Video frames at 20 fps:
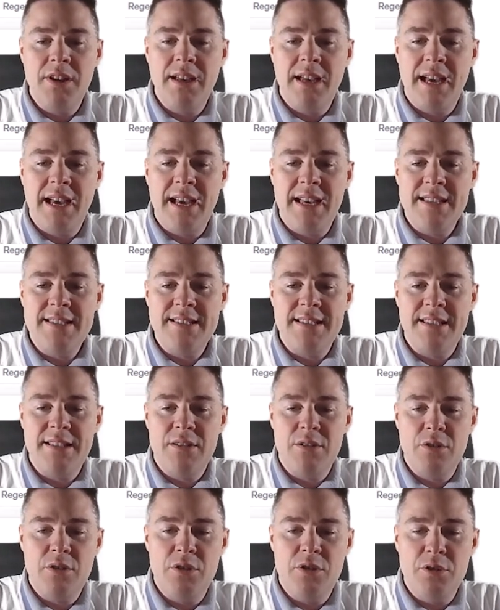ask it
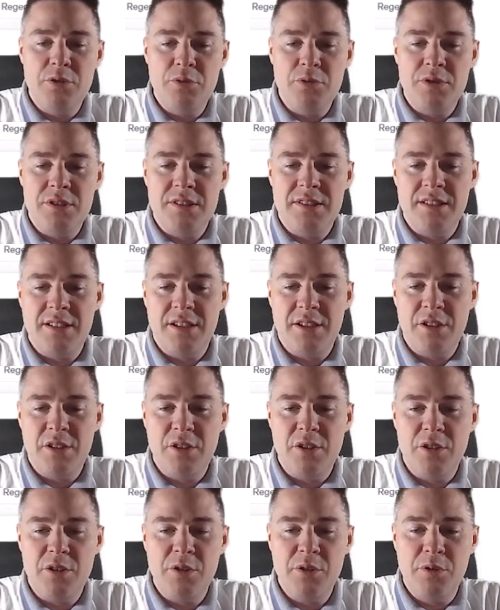to use a
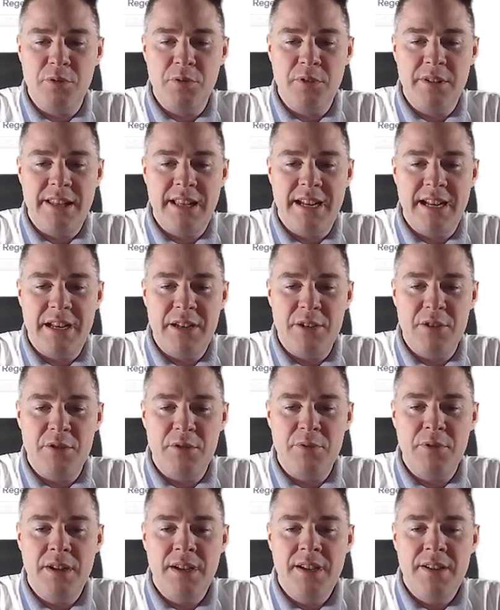tool that I
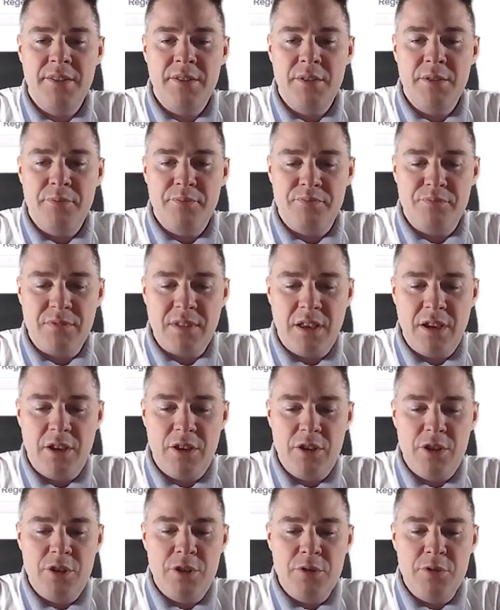know,
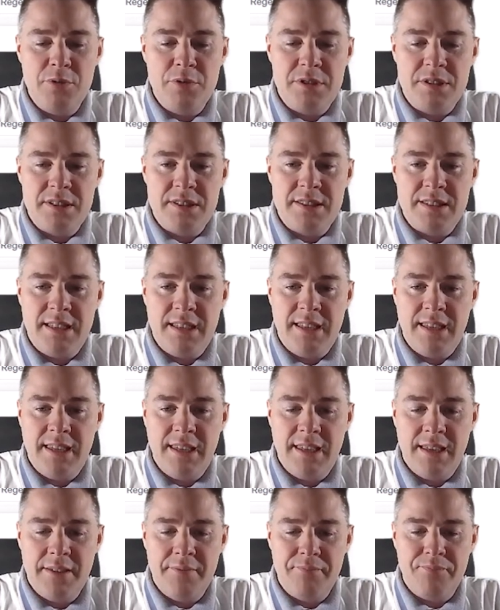
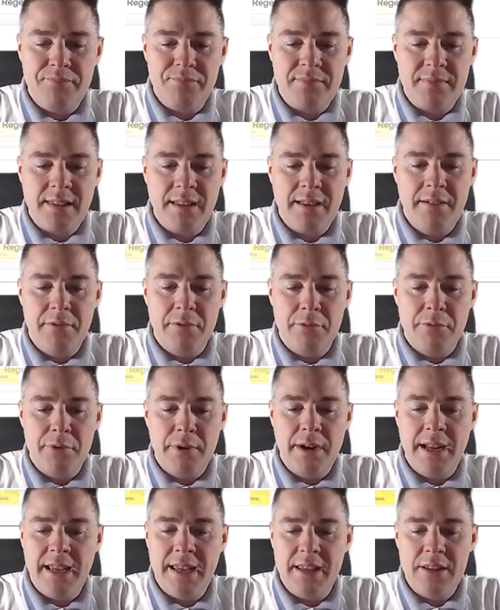using
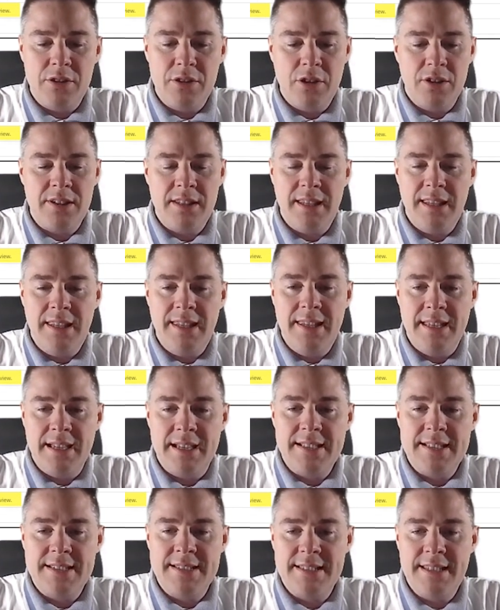
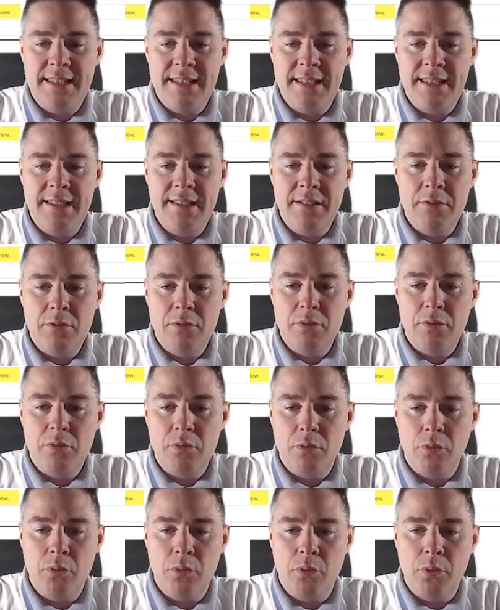reg.exe
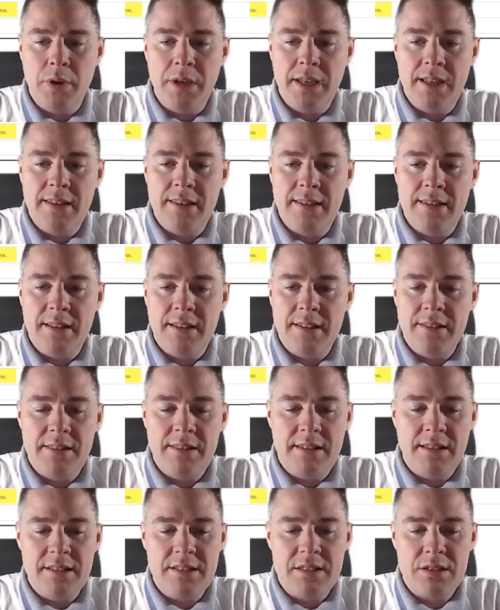with
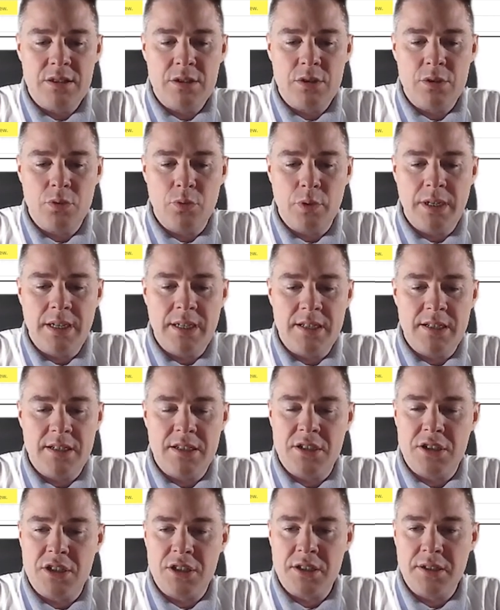the
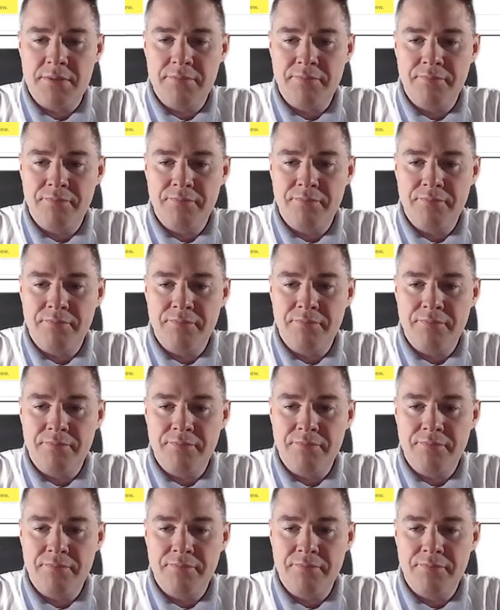switch